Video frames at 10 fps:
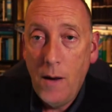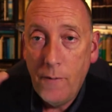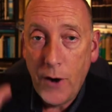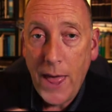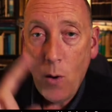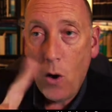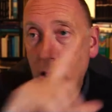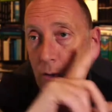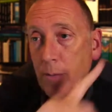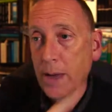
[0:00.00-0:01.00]
For now, all
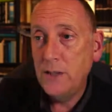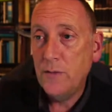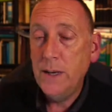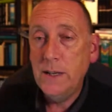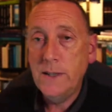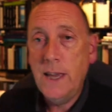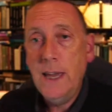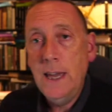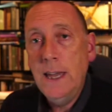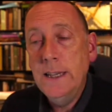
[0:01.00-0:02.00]
that remains for me to
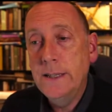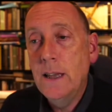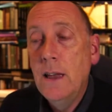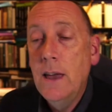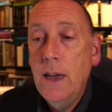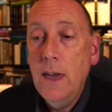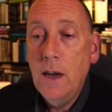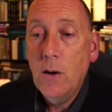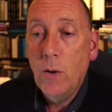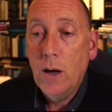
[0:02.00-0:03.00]
say is
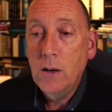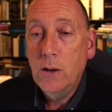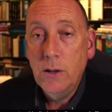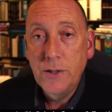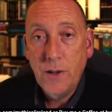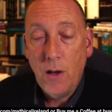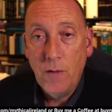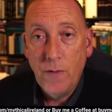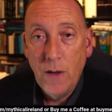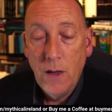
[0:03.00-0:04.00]
Ichawa
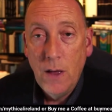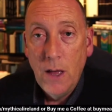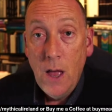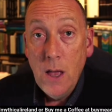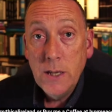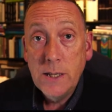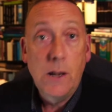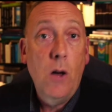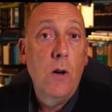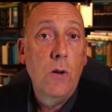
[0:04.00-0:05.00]
Kolosov,
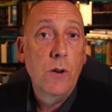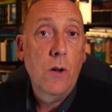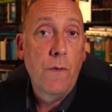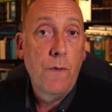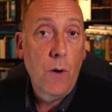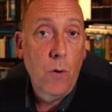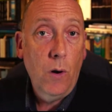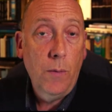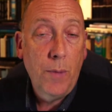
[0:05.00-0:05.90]
Slong of Foal.